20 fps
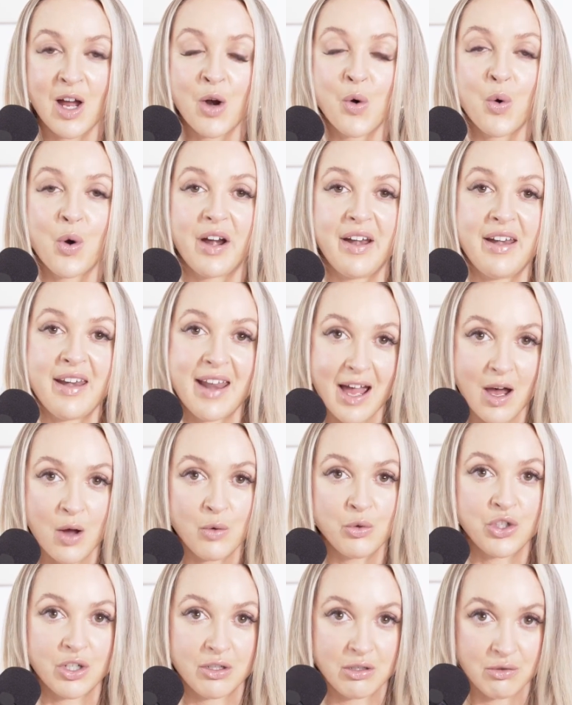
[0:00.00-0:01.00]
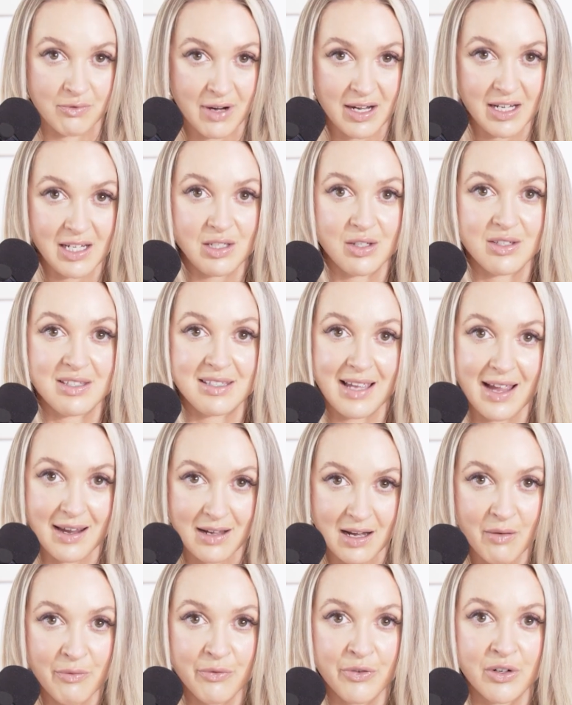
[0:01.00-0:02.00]
who are now just ready to
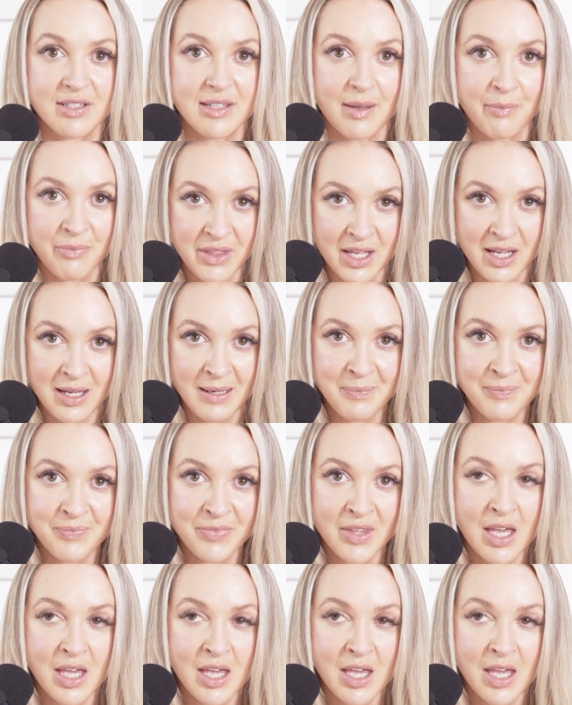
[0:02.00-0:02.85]
sign up for something,